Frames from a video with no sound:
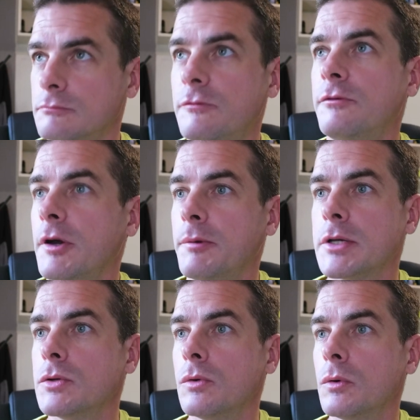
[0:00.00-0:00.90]
Very
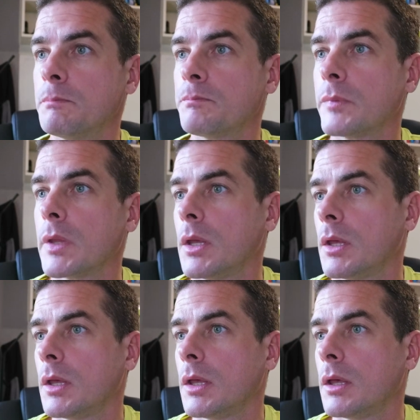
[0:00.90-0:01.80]
cool.
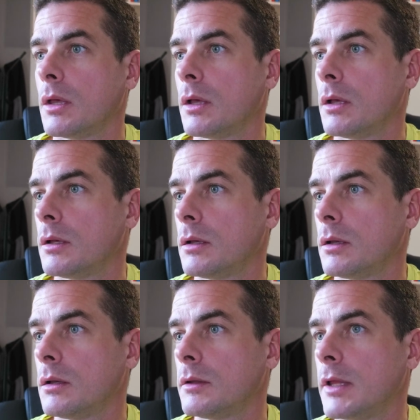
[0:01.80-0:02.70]

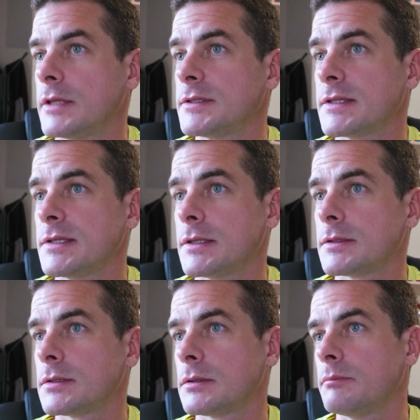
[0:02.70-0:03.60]
And that's
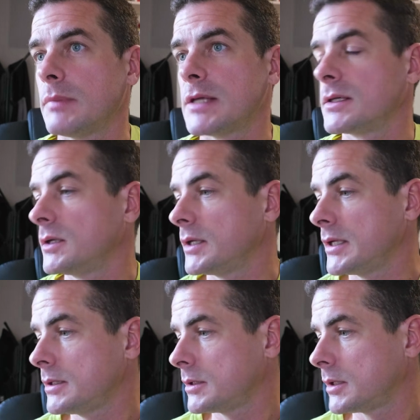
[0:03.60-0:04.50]
it, basically.